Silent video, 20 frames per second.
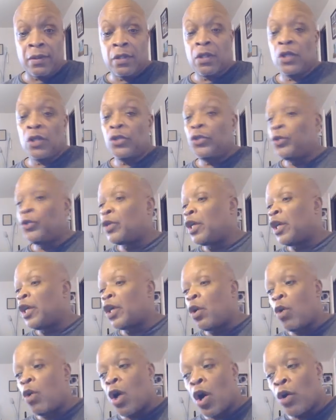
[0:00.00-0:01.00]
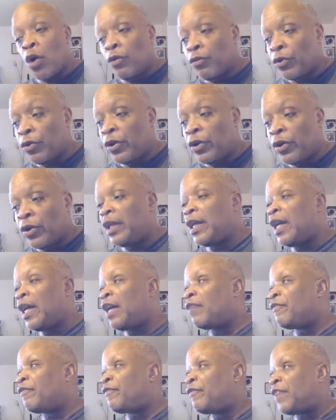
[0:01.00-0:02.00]
you can go over it
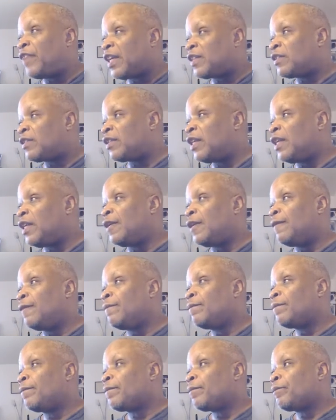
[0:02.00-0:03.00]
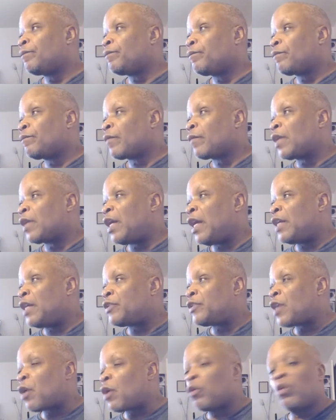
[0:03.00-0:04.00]
and fix it and
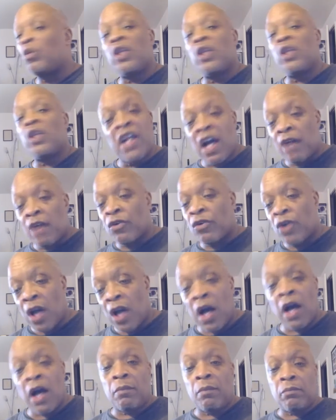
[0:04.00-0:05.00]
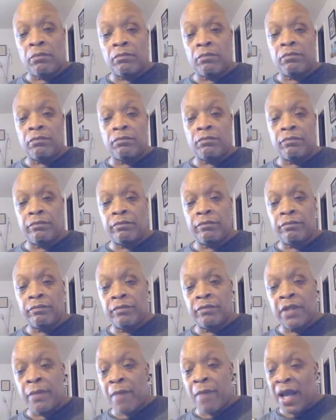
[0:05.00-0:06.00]
totally cover up.
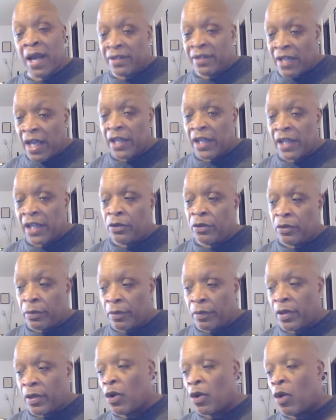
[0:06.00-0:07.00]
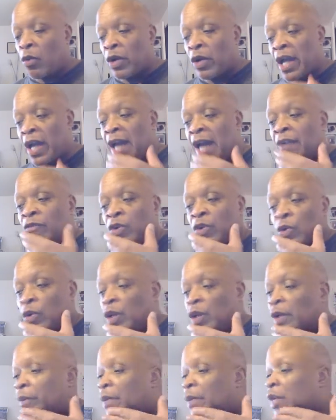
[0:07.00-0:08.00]
It might take you, depending on what kind of
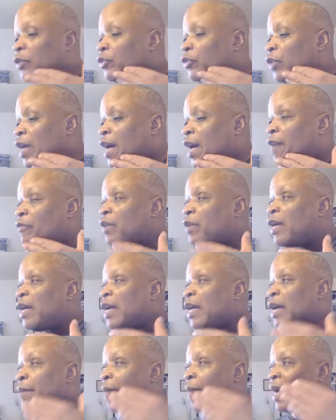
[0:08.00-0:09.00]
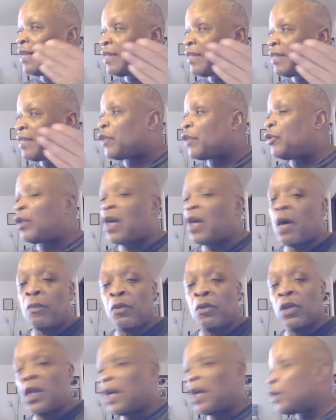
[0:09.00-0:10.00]
acrylic paint you have, it might take you a
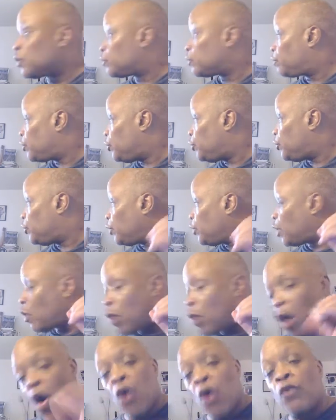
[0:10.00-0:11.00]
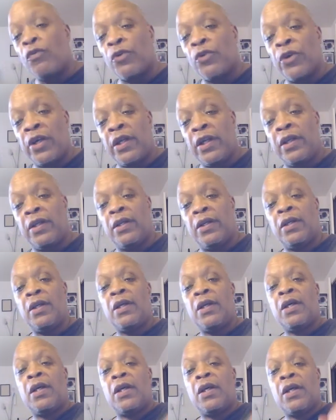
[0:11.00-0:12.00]
couple layers, but you can go over it
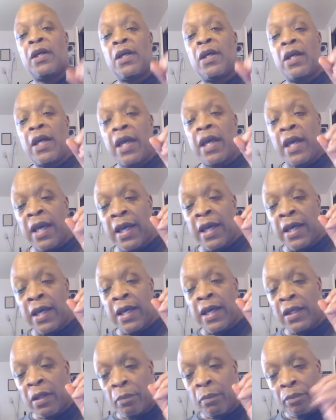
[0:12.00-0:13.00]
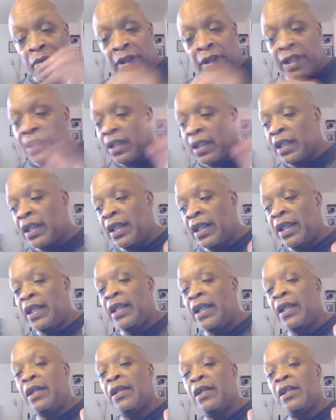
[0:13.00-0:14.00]
and
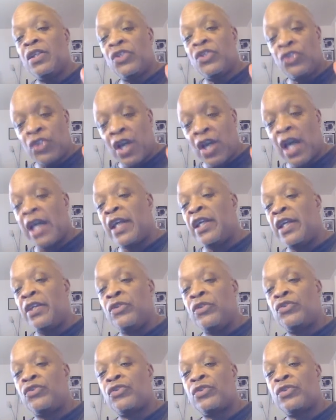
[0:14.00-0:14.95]
completely change